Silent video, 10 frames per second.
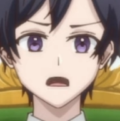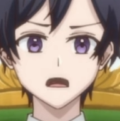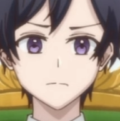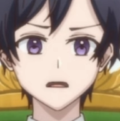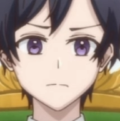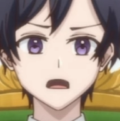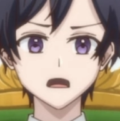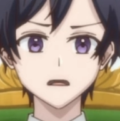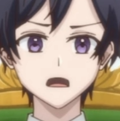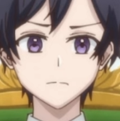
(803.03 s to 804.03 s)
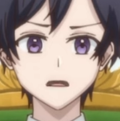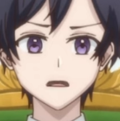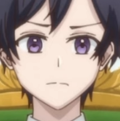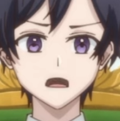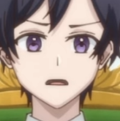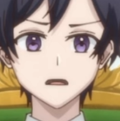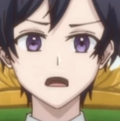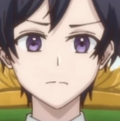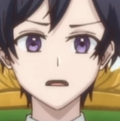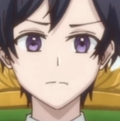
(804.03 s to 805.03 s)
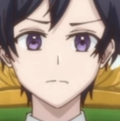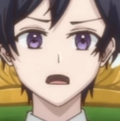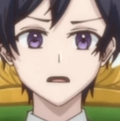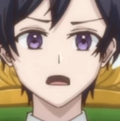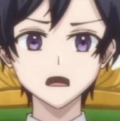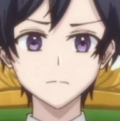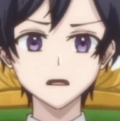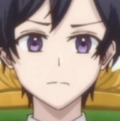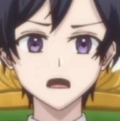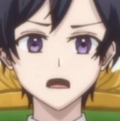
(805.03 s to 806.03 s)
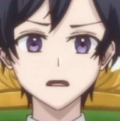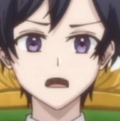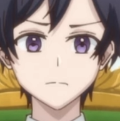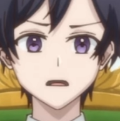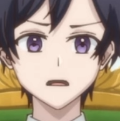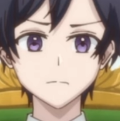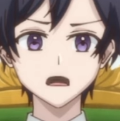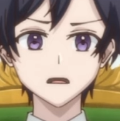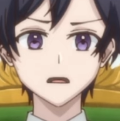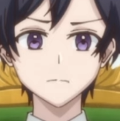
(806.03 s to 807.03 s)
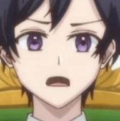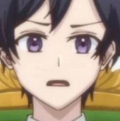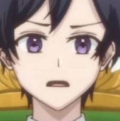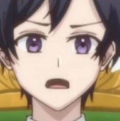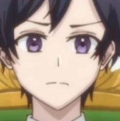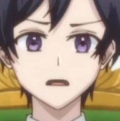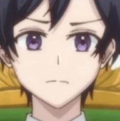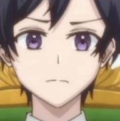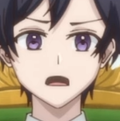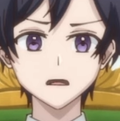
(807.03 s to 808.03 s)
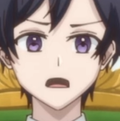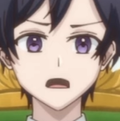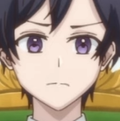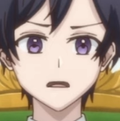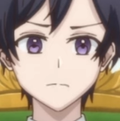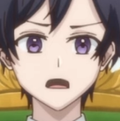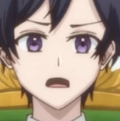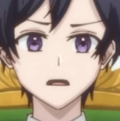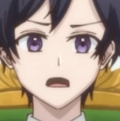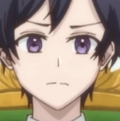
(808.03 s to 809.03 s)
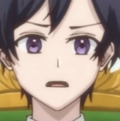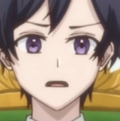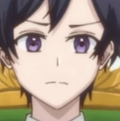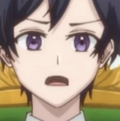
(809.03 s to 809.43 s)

But her brother shuts it down like an email on a Friday night. Don't bother, I've already decided.